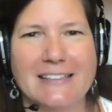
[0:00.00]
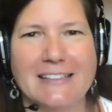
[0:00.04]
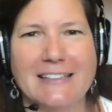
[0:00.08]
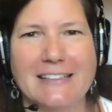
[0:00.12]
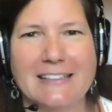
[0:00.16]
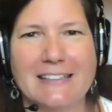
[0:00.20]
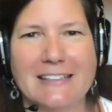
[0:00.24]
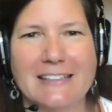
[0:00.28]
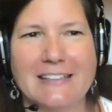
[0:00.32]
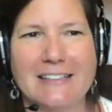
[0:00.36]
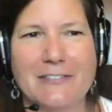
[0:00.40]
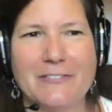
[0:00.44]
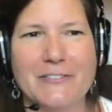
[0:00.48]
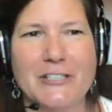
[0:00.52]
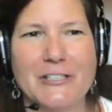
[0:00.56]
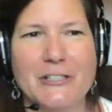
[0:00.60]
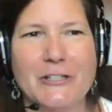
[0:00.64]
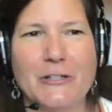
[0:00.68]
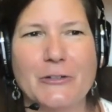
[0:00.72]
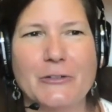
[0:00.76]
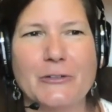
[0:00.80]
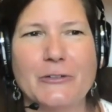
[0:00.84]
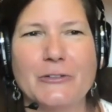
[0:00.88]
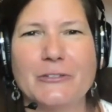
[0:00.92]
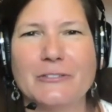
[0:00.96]
I'd love to
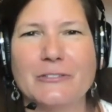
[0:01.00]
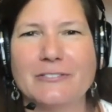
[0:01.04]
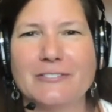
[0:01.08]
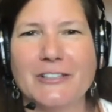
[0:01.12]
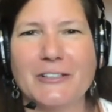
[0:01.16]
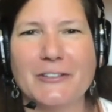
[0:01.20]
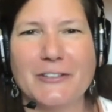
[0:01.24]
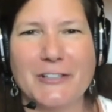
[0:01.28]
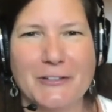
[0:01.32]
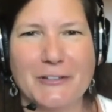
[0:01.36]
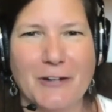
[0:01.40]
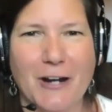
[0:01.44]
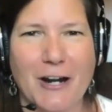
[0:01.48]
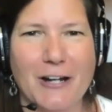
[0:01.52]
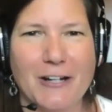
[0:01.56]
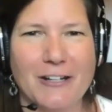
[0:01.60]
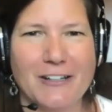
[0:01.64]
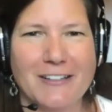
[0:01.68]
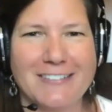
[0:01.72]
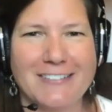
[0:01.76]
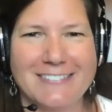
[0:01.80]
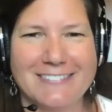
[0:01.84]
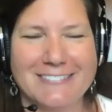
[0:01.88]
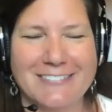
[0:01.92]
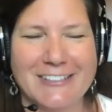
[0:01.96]
know who you
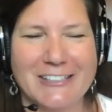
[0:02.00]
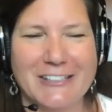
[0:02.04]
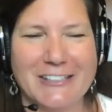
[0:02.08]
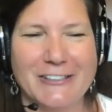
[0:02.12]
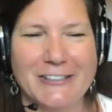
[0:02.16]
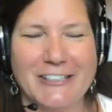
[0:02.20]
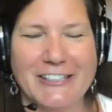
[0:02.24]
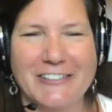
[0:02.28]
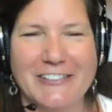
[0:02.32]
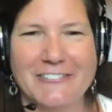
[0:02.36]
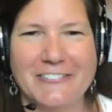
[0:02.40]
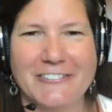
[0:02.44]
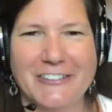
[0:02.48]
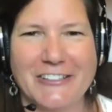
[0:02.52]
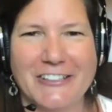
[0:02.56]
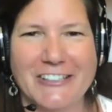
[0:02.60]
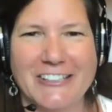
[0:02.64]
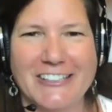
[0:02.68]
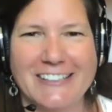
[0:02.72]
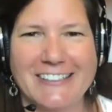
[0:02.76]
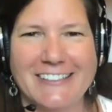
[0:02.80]
are and what you're looking for.